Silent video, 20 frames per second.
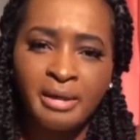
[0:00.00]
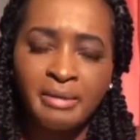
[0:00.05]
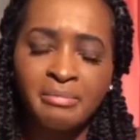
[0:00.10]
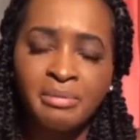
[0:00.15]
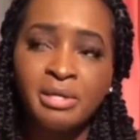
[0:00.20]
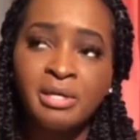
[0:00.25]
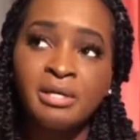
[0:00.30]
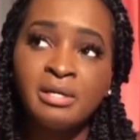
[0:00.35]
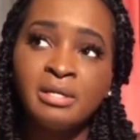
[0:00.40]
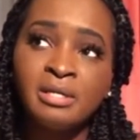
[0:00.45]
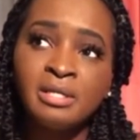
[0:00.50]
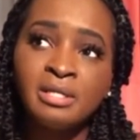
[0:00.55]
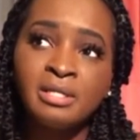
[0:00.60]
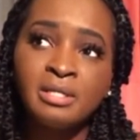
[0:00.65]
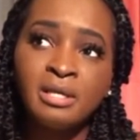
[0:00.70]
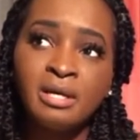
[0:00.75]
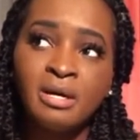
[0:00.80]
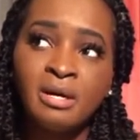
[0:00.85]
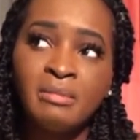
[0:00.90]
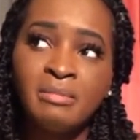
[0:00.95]

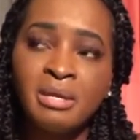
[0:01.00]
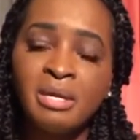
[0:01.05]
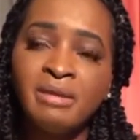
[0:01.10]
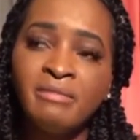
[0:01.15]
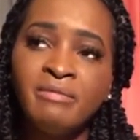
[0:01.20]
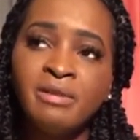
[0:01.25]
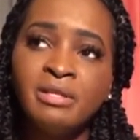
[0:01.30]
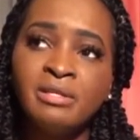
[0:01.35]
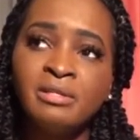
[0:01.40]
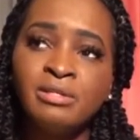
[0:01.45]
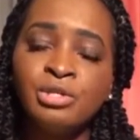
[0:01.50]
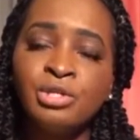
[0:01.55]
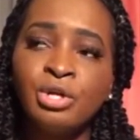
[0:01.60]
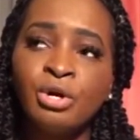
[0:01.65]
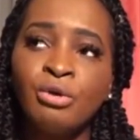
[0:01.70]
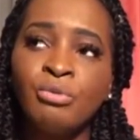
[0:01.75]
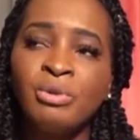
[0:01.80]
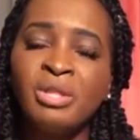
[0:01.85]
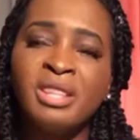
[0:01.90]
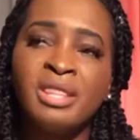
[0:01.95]
because even,
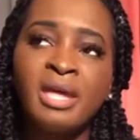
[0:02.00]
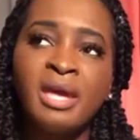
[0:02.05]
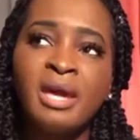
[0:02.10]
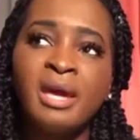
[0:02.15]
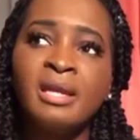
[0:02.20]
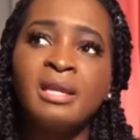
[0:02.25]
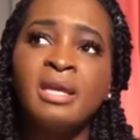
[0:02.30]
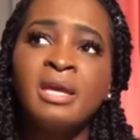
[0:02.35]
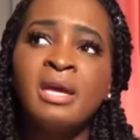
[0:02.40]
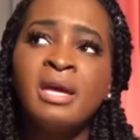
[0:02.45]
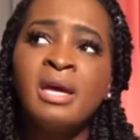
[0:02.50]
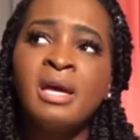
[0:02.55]
with that,